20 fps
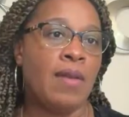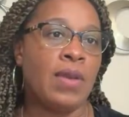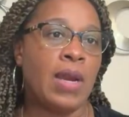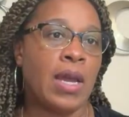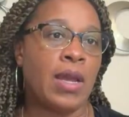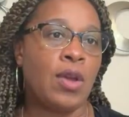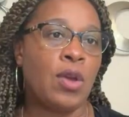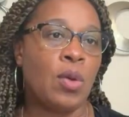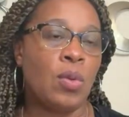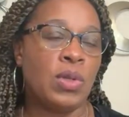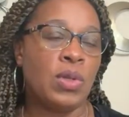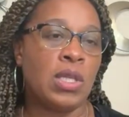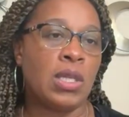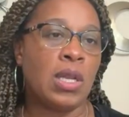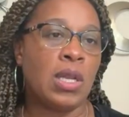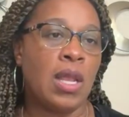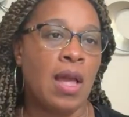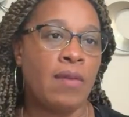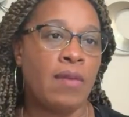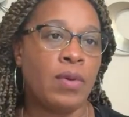and I can go into the
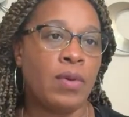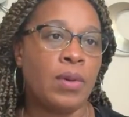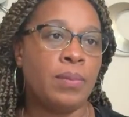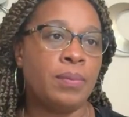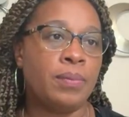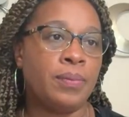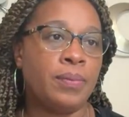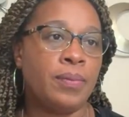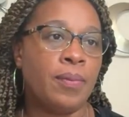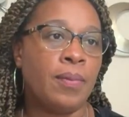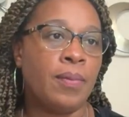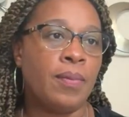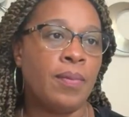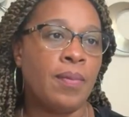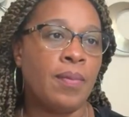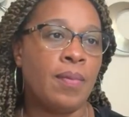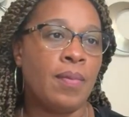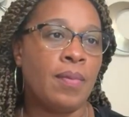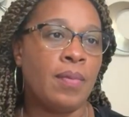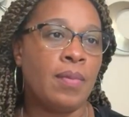live room.
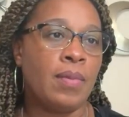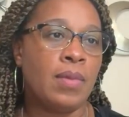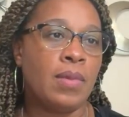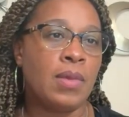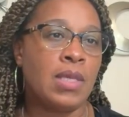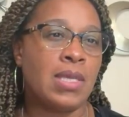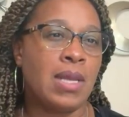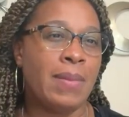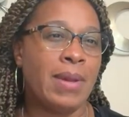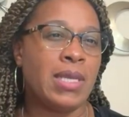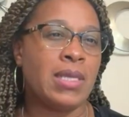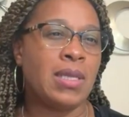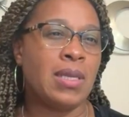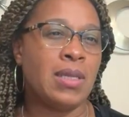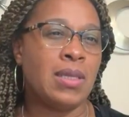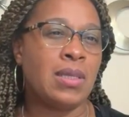Does that make sense?